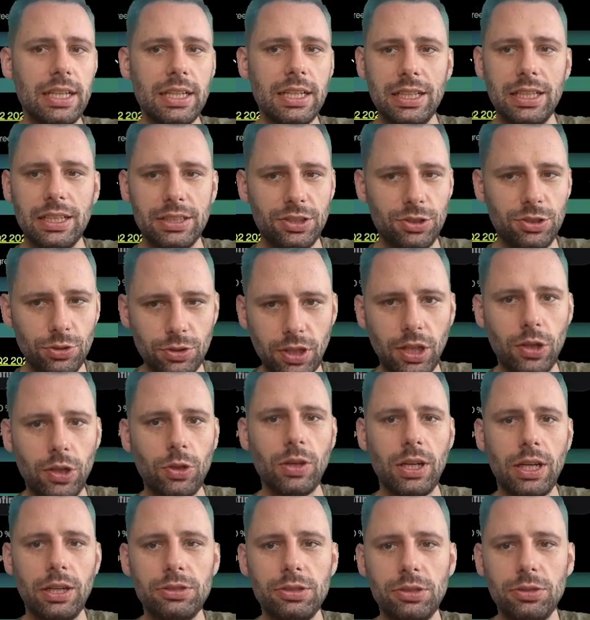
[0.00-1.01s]
you know
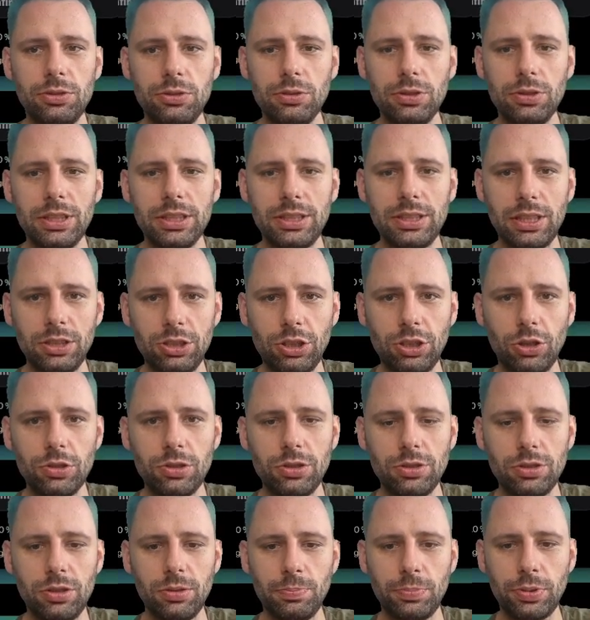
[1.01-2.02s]
how to do this. I showed
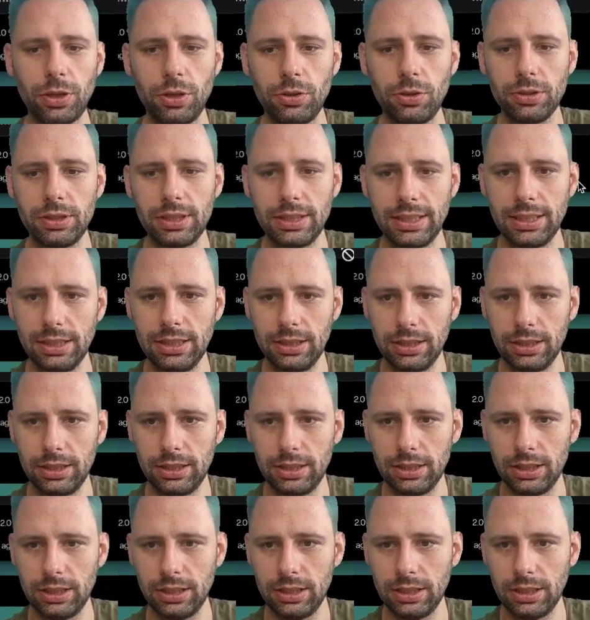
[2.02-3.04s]
you the
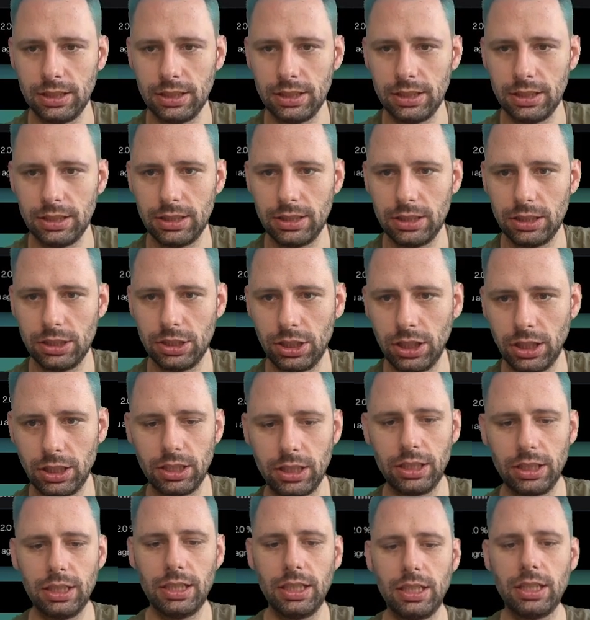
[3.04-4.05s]
process. Let's check
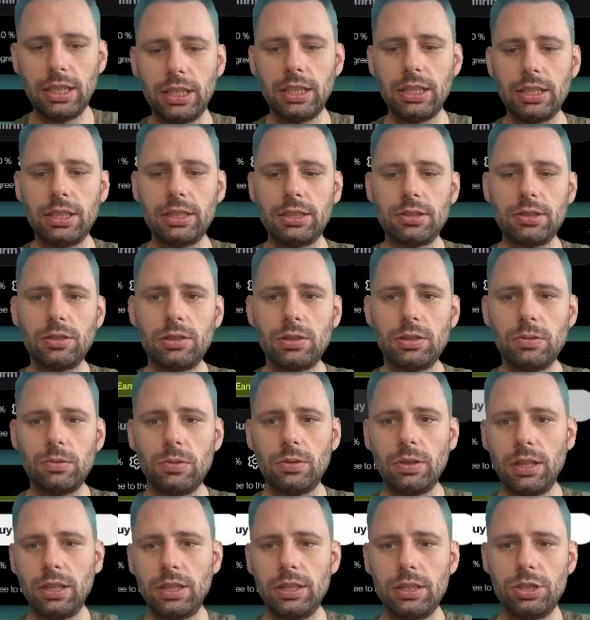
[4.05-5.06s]
again. Let's go
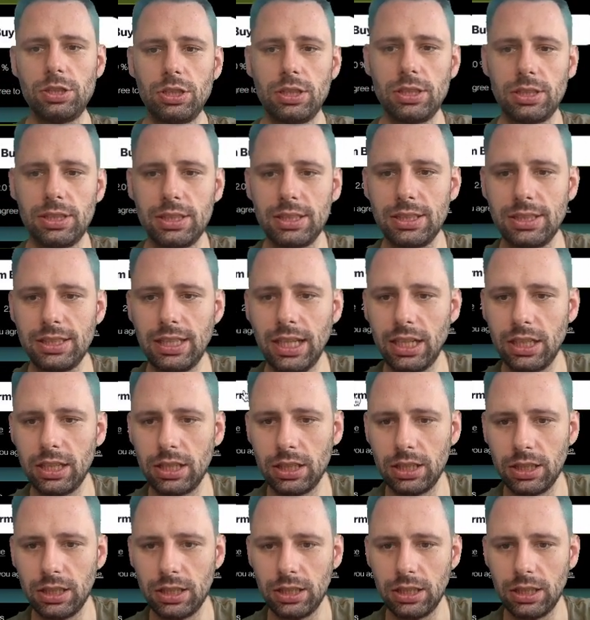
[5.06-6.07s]
with just
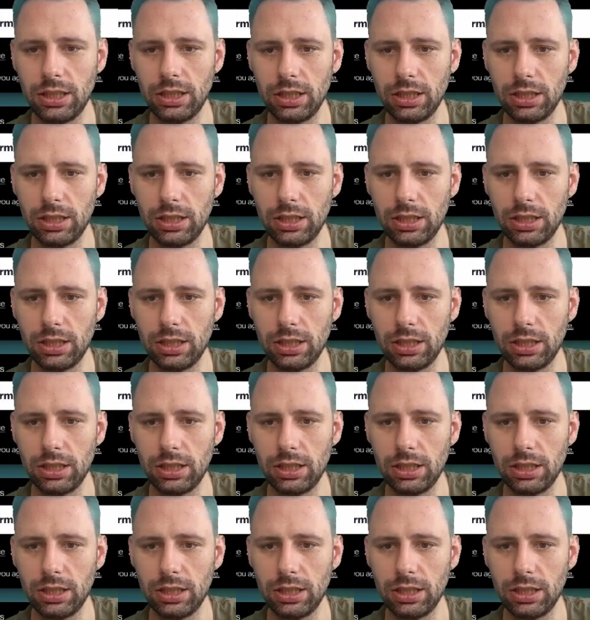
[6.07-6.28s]
10.